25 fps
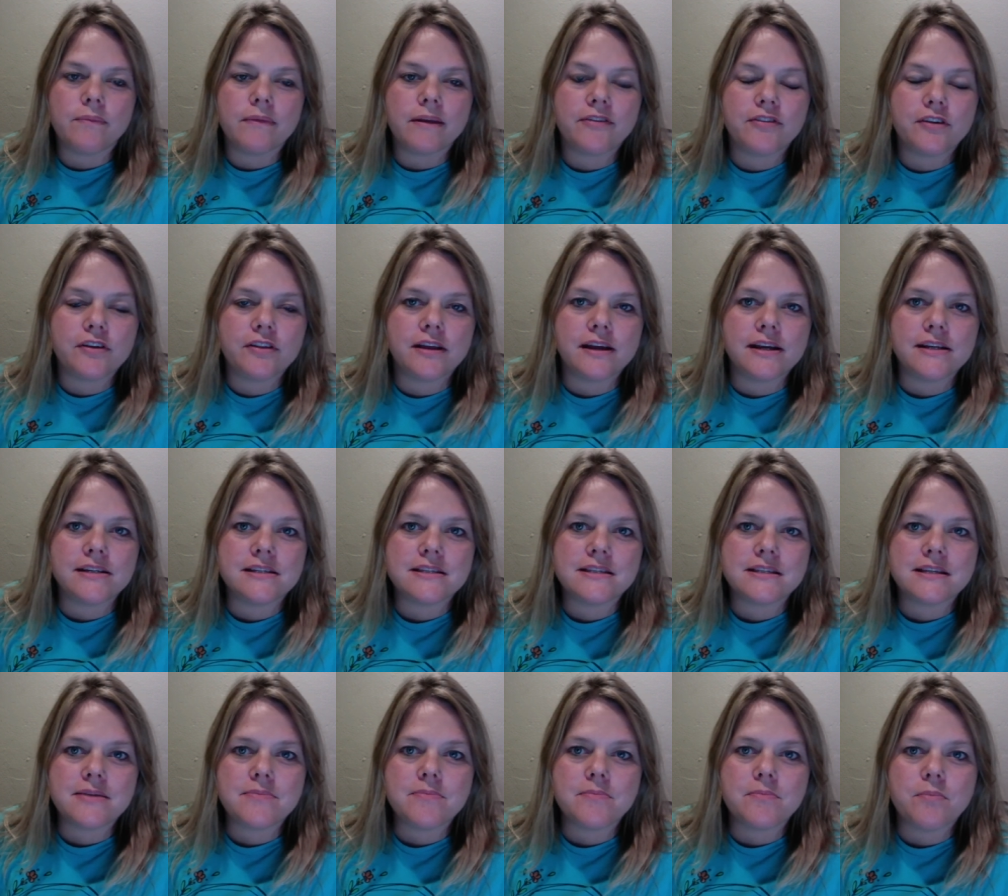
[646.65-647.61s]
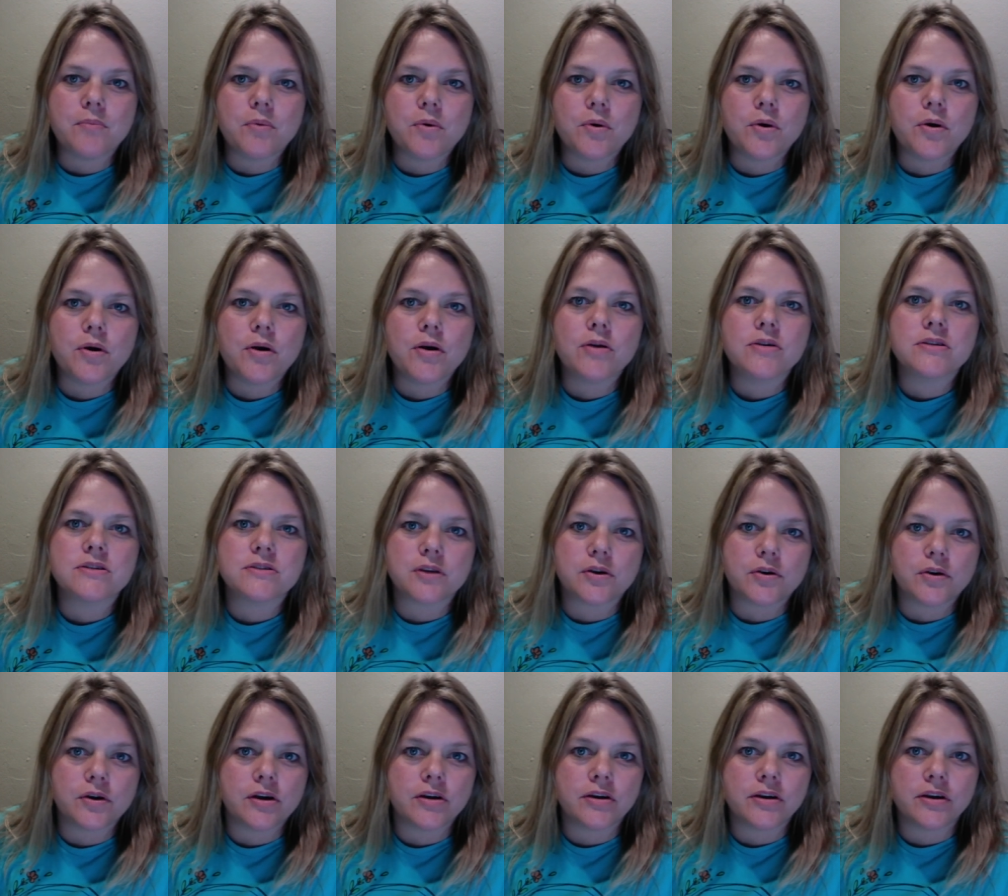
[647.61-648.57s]
If you'd like to see more slow
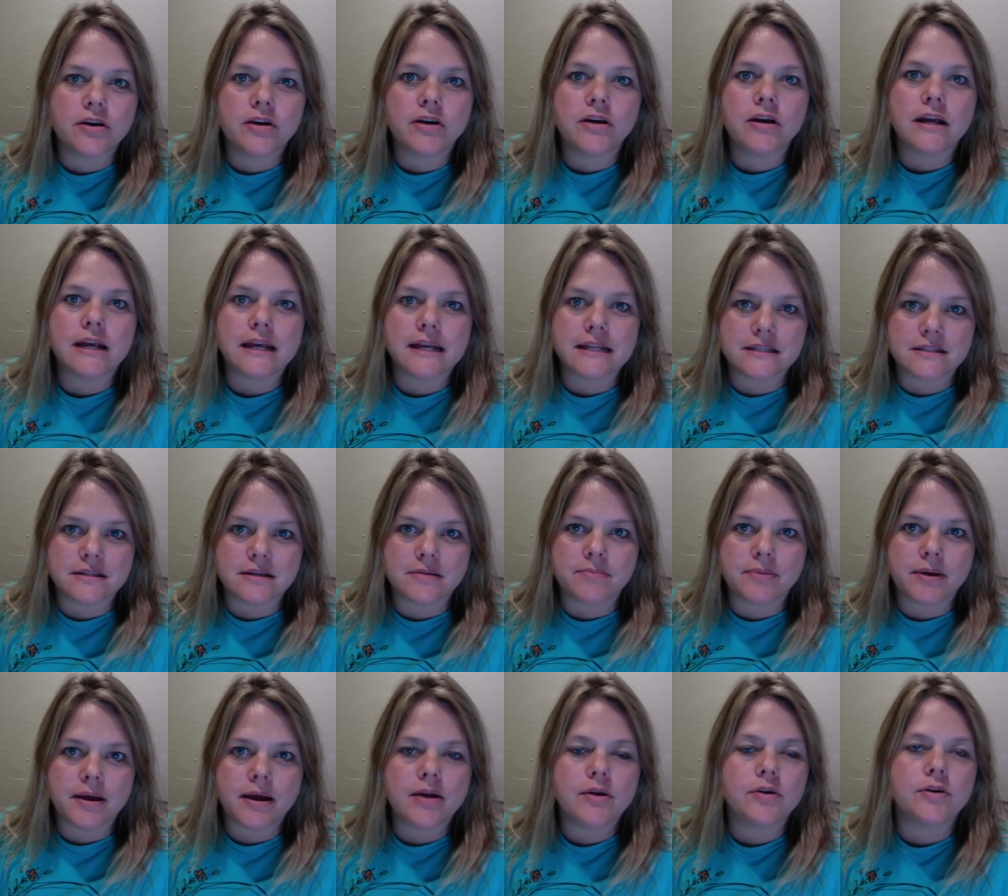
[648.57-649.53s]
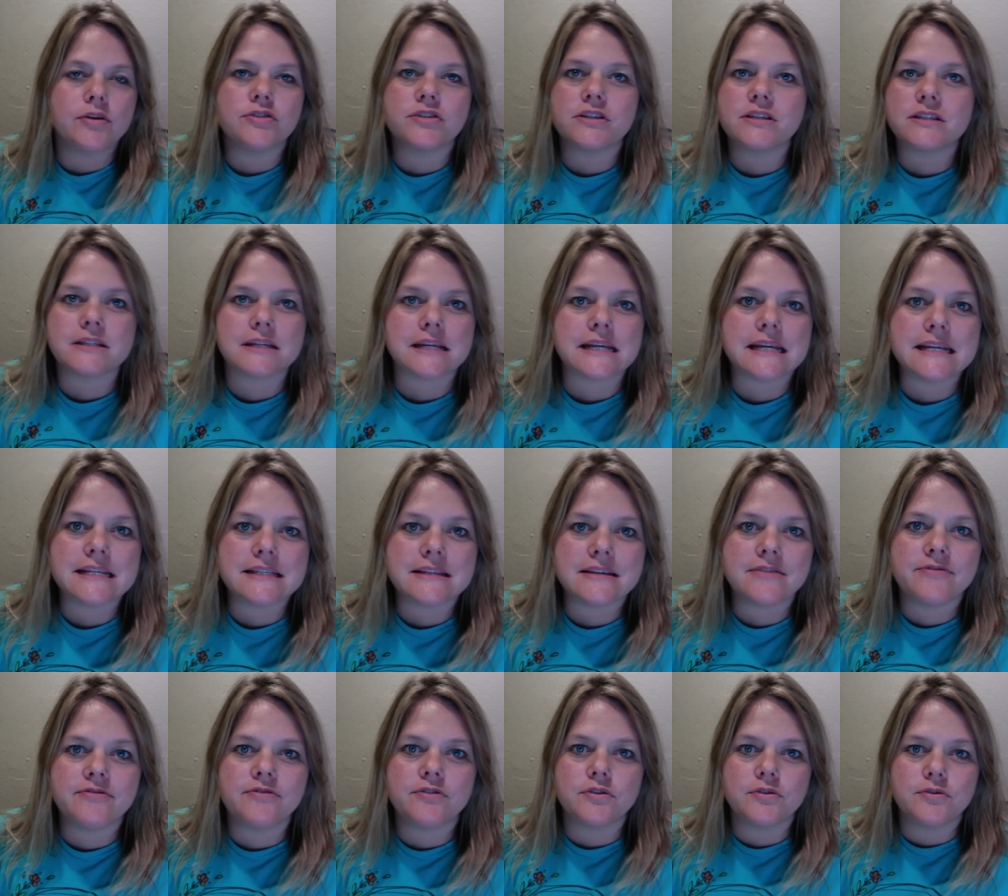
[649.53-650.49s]
cooker, Instant Pot, or just easy
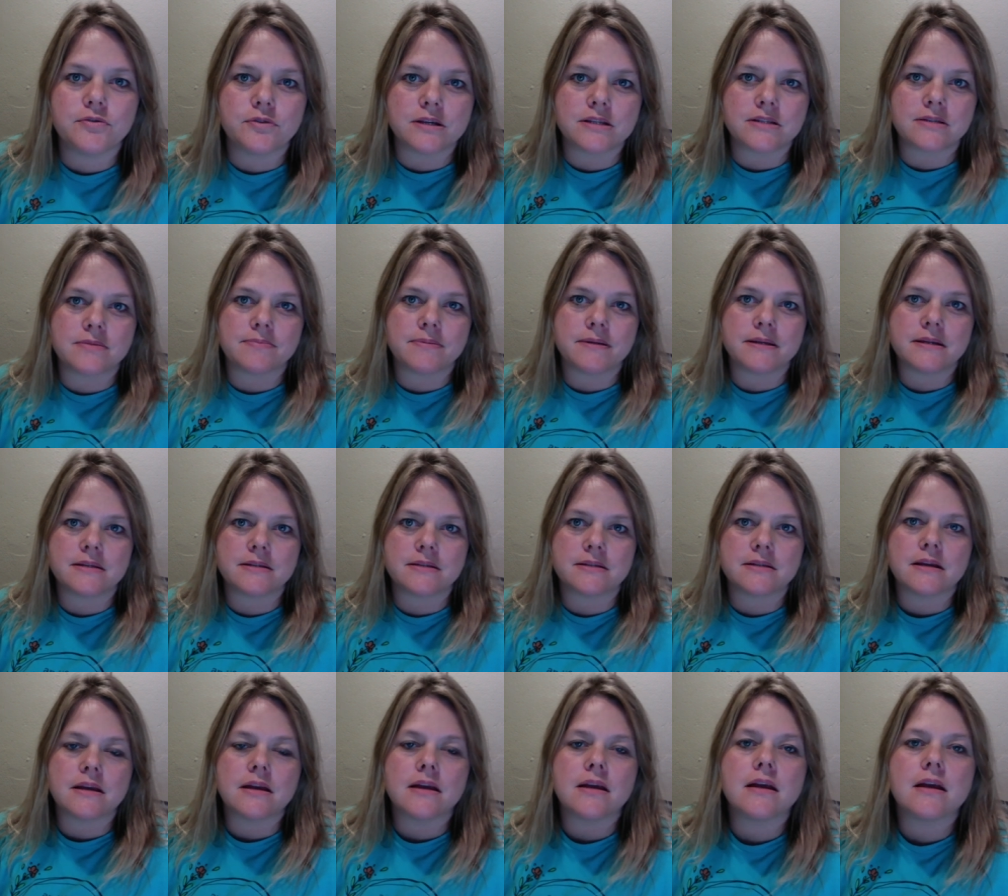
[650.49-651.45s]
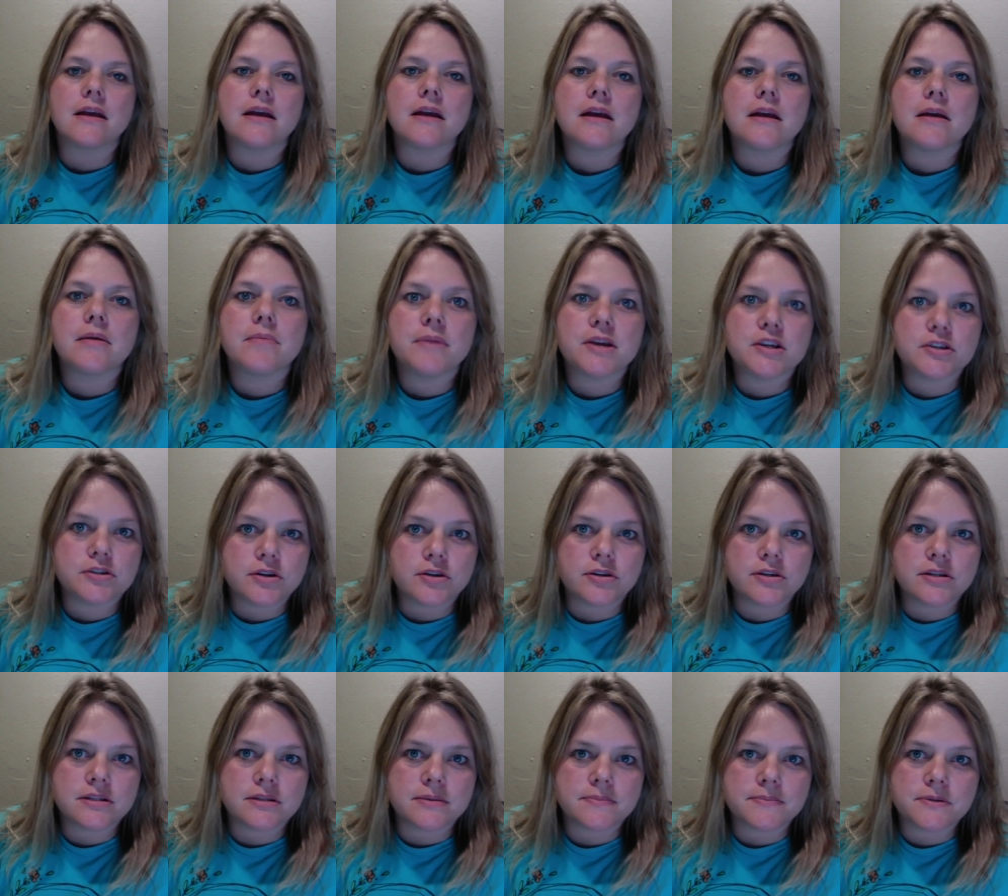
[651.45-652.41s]
food recipes, be sure to
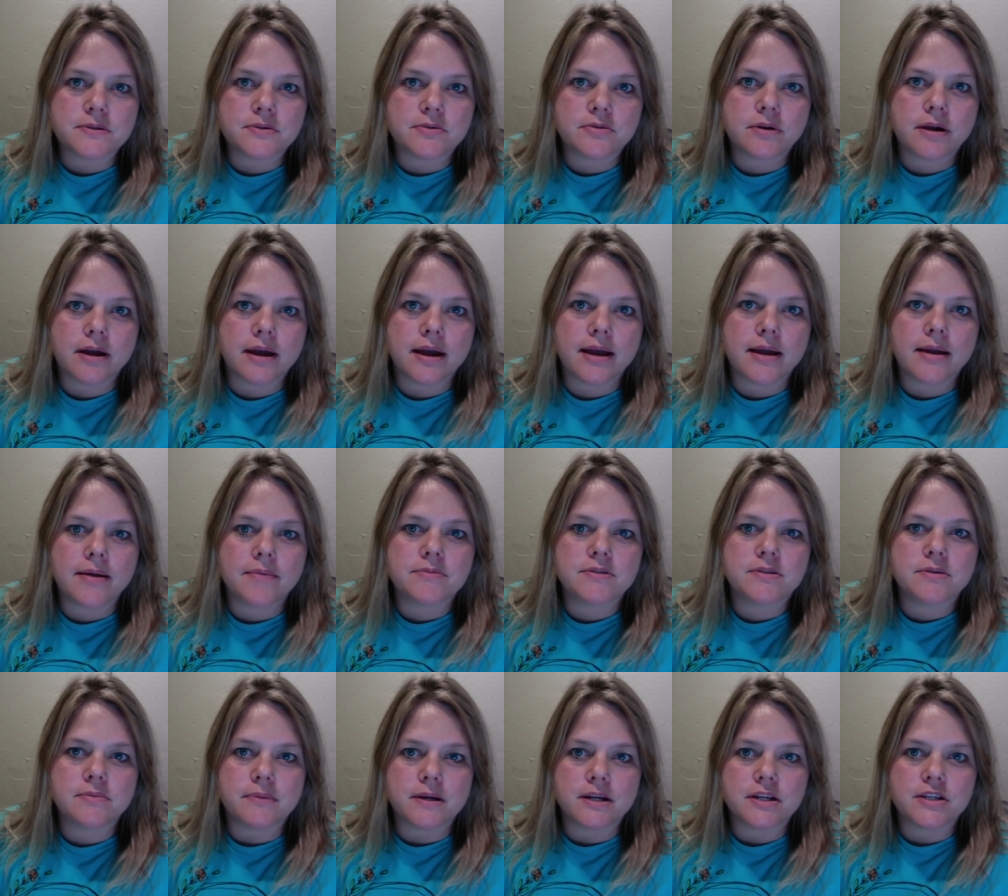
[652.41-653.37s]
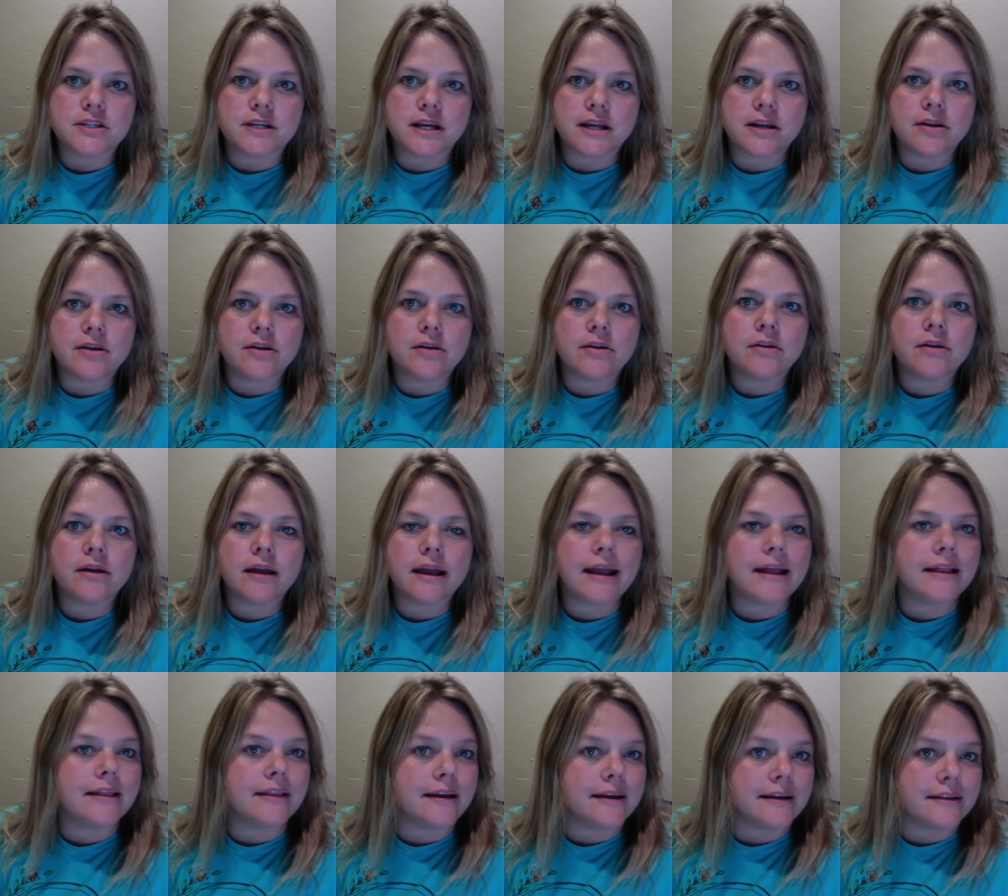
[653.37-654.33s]
subscribe to my channel
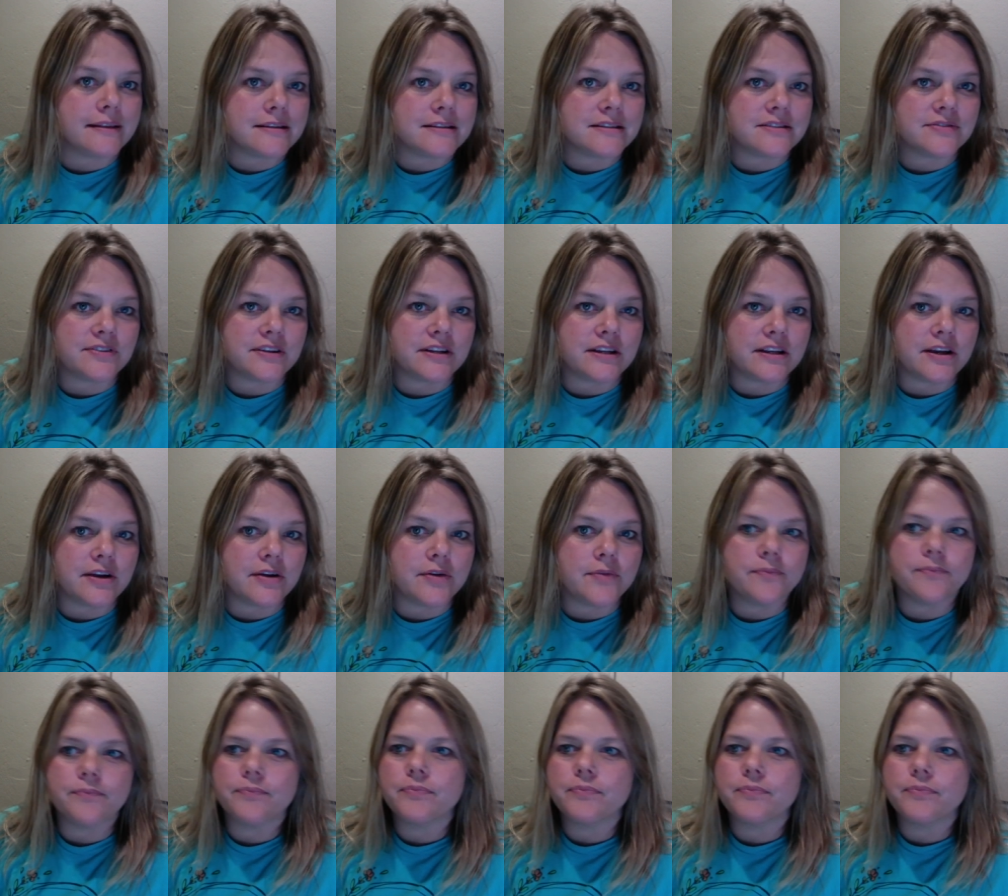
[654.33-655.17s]
and like this video.